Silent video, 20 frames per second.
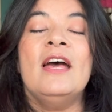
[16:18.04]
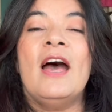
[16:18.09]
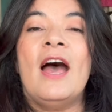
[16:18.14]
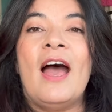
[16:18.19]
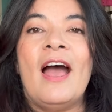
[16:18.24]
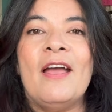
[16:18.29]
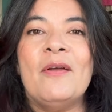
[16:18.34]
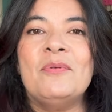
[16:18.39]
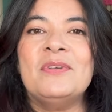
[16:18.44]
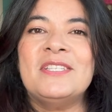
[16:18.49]

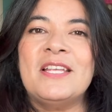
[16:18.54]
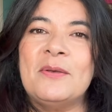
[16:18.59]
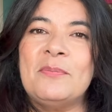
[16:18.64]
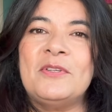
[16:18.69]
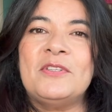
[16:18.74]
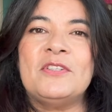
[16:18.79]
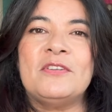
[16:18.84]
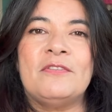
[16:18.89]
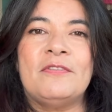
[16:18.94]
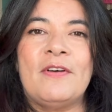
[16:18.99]
I was
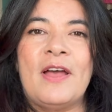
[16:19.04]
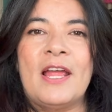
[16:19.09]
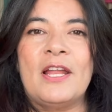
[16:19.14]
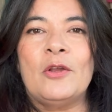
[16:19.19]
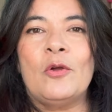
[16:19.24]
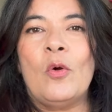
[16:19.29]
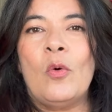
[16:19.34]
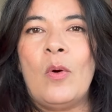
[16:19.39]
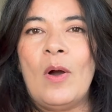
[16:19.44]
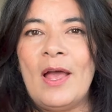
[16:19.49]
able to
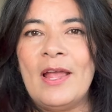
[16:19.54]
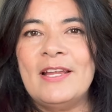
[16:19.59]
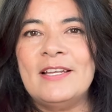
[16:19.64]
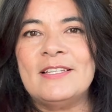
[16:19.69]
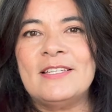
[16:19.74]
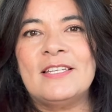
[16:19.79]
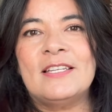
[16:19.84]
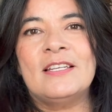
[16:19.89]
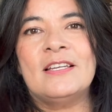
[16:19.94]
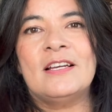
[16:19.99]
find
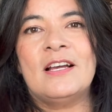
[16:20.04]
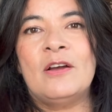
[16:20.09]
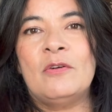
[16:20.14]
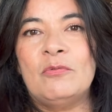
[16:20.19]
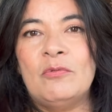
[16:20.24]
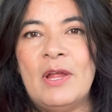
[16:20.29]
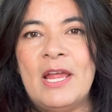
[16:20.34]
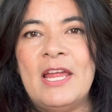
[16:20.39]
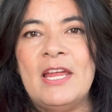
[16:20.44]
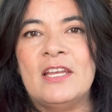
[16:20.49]
quite a
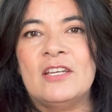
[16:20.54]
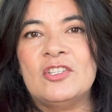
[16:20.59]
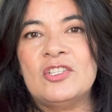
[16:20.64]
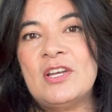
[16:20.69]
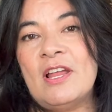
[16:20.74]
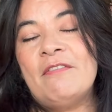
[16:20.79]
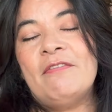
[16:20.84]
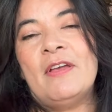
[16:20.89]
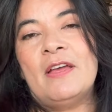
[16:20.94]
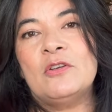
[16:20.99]
range,
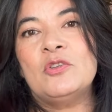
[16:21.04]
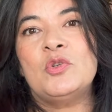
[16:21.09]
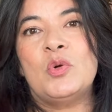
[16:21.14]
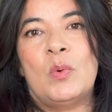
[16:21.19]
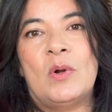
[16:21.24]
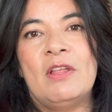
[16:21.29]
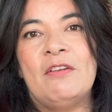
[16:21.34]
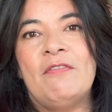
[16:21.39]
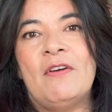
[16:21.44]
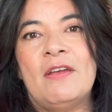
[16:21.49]
and I found
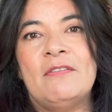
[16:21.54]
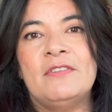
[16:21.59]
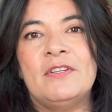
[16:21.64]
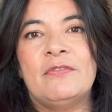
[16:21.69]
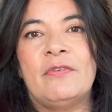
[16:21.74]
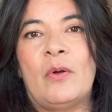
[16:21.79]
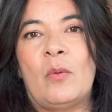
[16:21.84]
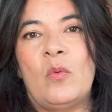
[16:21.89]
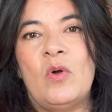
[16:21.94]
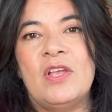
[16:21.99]
25
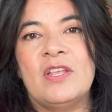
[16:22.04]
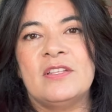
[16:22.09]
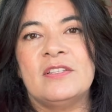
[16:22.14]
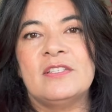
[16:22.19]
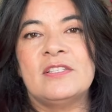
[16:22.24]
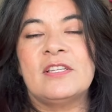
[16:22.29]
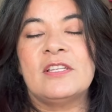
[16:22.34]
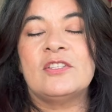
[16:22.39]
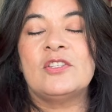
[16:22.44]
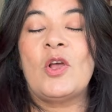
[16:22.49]
different
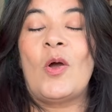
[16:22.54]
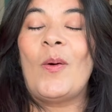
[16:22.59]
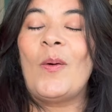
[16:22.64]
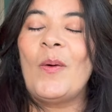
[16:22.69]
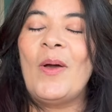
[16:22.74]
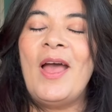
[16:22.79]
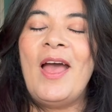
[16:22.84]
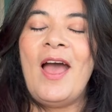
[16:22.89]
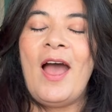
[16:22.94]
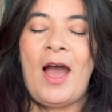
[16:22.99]
ones. So
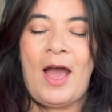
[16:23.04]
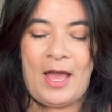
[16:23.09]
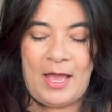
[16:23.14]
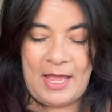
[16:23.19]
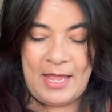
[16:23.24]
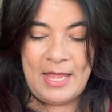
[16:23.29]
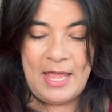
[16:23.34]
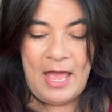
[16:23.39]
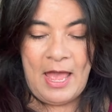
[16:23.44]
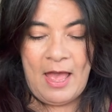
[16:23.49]

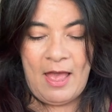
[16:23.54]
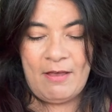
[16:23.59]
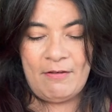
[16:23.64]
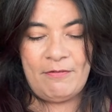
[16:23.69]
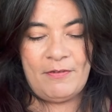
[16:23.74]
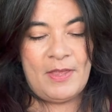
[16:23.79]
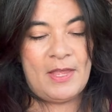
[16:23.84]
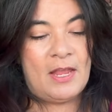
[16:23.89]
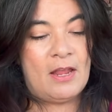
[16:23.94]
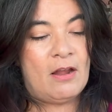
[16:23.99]
I
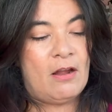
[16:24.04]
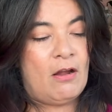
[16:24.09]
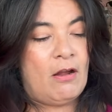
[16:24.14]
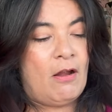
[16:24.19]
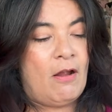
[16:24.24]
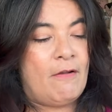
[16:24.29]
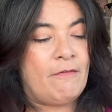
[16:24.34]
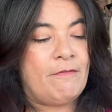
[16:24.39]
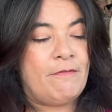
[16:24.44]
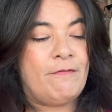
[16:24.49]
have
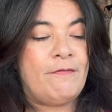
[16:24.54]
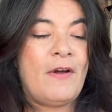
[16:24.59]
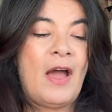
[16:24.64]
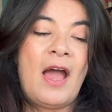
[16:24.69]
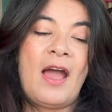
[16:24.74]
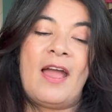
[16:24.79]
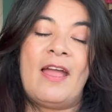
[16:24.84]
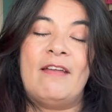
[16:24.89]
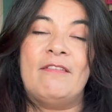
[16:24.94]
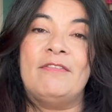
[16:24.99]
here
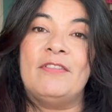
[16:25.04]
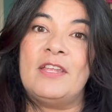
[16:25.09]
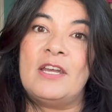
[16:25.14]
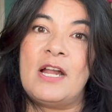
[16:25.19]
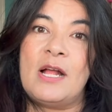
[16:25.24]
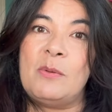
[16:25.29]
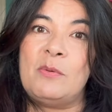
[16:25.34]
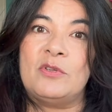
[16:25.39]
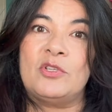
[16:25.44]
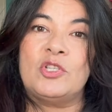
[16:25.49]
five that
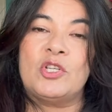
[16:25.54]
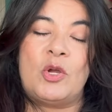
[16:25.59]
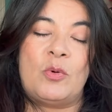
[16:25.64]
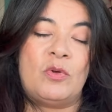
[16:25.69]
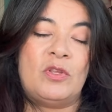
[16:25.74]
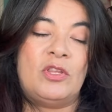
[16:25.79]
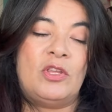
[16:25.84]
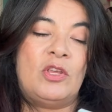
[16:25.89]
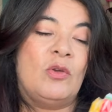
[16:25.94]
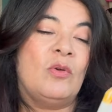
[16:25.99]
I will show
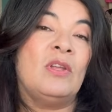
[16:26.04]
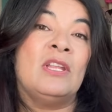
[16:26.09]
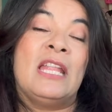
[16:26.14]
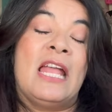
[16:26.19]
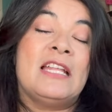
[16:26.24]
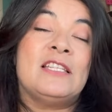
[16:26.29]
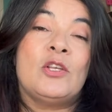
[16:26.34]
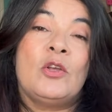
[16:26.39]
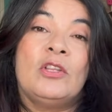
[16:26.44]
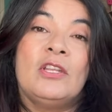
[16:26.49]
with you, and
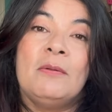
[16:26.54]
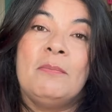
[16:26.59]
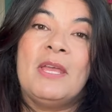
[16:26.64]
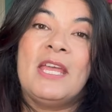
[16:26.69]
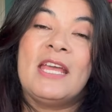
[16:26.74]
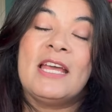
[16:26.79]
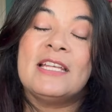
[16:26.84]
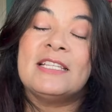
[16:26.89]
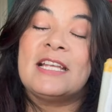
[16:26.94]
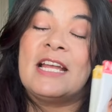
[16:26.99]
that's only
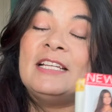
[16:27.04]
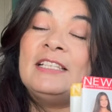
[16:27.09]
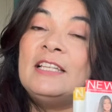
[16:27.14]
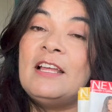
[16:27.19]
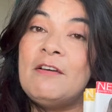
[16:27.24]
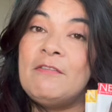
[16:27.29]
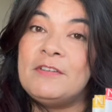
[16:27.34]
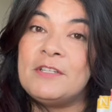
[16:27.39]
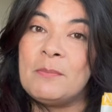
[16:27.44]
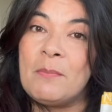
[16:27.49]
because I
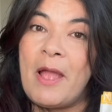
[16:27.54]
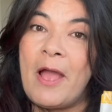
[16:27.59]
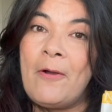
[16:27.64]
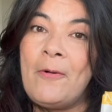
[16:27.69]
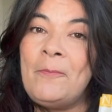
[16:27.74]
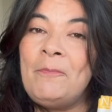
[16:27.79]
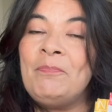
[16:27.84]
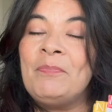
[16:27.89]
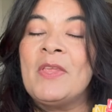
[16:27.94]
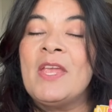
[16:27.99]
left them
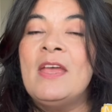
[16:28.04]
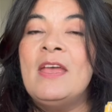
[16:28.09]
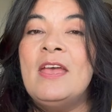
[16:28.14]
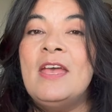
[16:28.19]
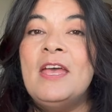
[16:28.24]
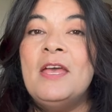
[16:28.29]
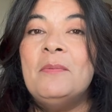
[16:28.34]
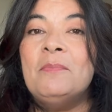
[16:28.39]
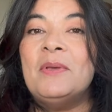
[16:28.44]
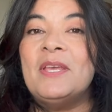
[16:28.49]
out
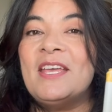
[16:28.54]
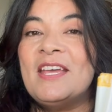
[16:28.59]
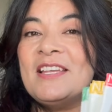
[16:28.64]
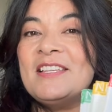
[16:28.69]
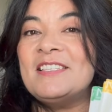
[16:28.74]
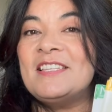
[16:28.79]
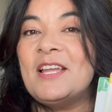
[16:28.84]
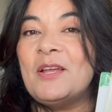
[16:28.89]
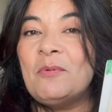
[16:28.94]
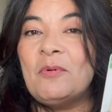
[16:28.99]

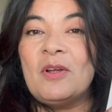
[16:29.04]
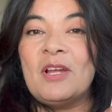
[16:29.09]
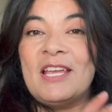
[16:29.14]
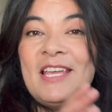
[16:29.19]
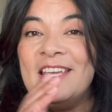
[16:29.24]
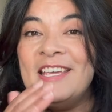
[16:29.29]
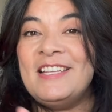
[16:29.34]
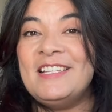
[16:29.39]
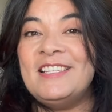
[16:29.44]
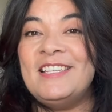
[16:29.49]
because they were
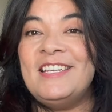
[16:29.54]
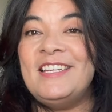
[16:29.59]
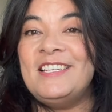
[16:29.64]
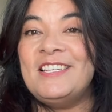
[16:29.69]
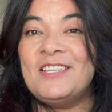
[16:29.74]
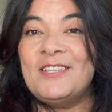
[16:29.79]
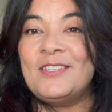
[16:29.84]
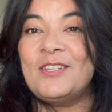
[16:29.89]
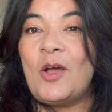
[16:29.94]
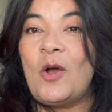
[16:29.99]
easy
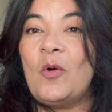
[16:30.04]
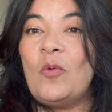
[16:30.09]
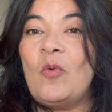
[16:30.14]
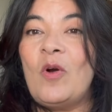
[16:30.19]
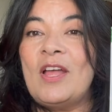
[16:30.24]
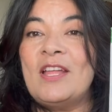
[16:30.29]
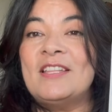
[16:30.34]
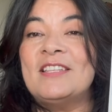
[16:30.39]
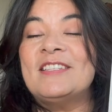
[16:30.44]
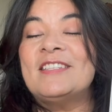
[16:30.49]
to sew
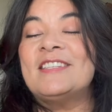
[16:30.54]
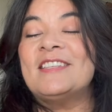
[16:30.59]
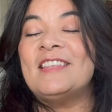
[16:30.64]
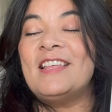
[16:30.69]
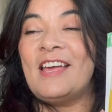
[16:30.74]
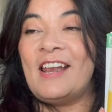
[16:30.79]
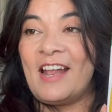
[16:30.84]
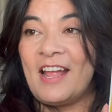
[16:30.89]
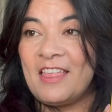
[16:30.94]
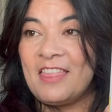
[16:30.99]
ones
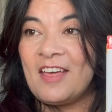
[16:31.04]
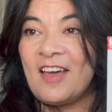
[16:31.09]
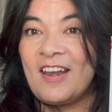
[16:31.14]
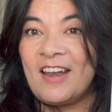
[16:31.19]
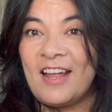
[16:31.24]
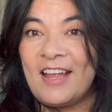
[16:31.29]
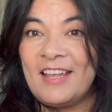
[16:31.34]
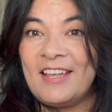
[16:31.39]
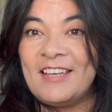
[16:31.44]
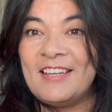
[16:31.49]
that I thought
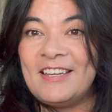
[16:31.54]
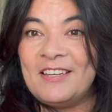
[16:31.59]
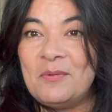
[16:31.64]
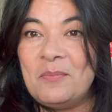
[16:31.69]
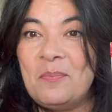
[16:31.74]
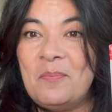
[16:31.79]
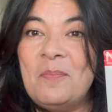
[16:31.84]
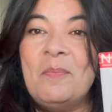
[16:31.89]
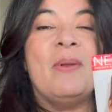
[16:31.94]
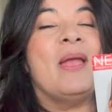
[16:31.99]
I could
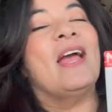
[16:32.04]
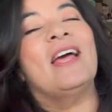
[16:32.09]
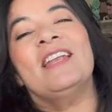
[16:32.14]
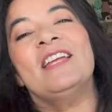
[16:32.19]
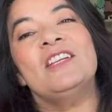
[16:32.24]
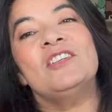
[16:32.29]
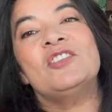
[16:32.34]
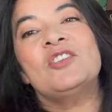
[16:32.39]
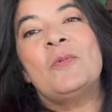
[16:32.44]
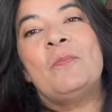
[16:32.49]

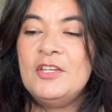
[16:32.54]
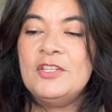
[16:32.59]
manage.